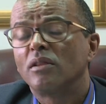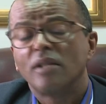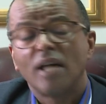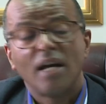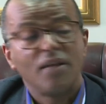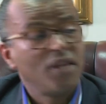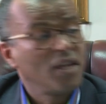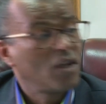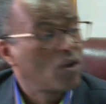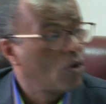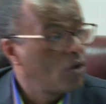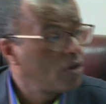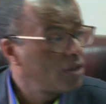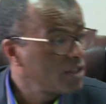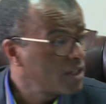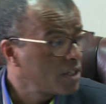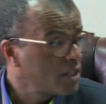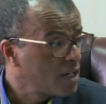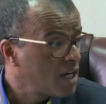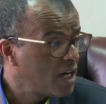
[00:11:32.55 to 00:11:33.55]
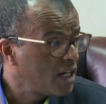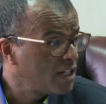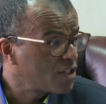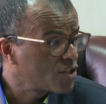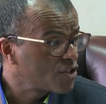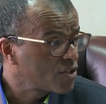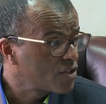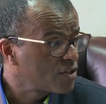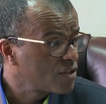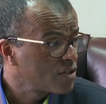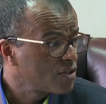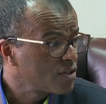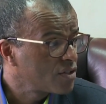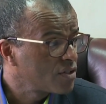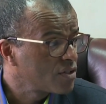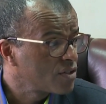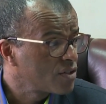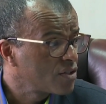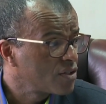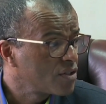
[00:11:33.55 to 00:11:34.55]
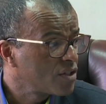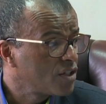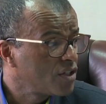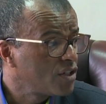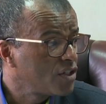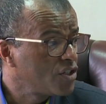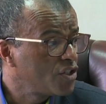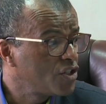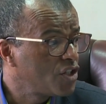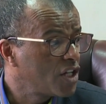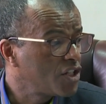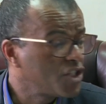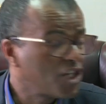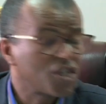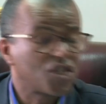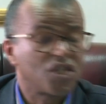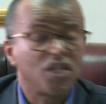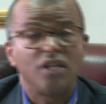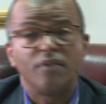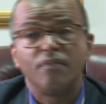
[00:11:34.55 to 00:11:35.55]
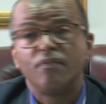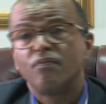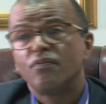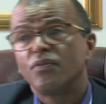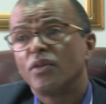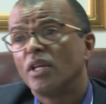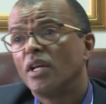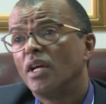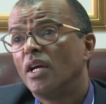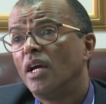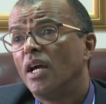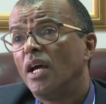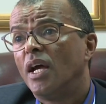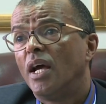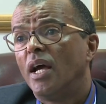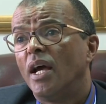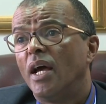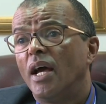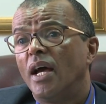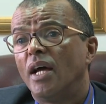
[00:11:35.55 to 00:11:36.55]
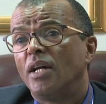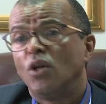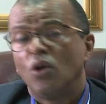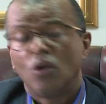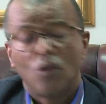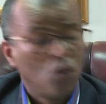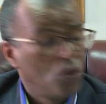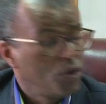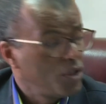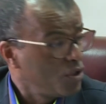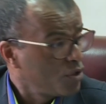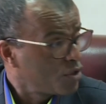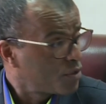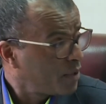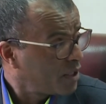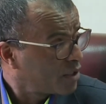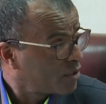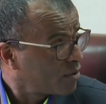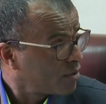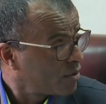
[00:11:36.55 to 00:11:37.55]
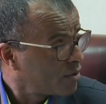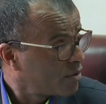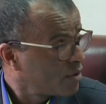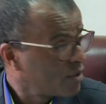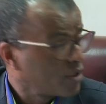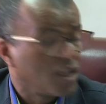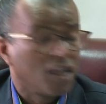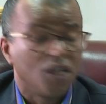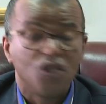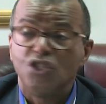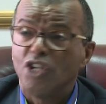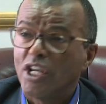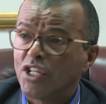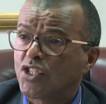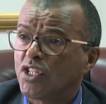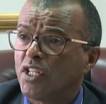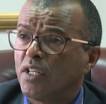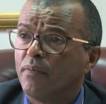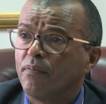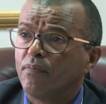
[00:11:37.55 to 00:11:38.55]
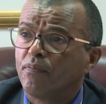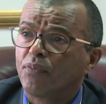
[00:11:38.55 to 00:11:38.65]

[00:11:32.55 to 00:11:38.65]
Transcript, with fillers: And they called Ernest. Jesse. Jesse. Jesse. No, who did you speak to? Jesse. Jesse.